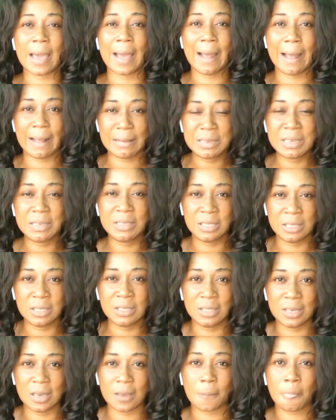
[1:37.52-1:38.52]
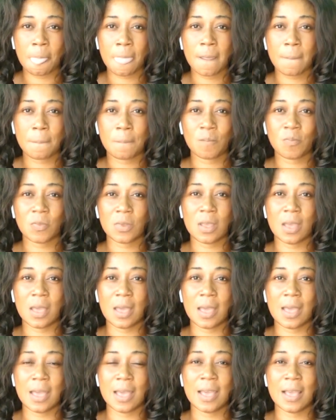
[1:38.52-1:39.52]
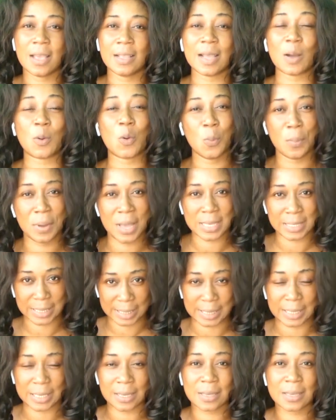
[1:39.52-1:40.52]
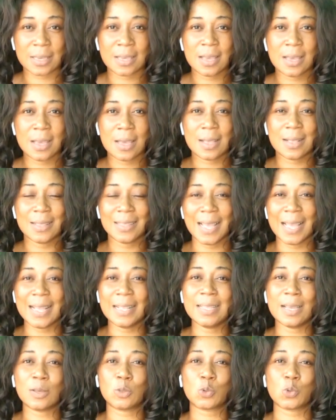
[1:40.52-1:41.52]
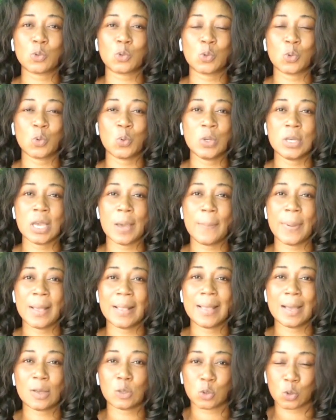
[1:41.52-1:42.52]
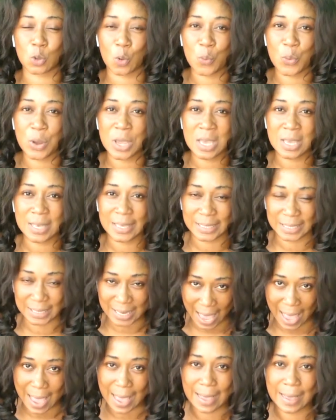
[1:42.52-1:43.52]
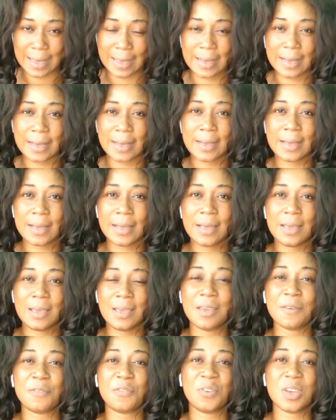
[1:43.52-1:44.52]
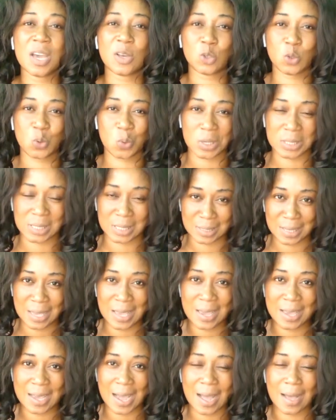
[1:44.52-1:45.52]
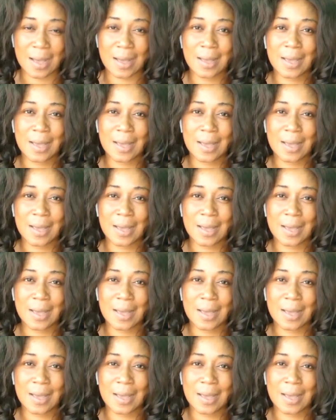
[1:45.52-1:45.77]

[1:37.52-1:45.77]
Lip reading: honey gigi, Nakumetsi. Then, Nasso, so you better sorry, ja. If you are sure, snigger,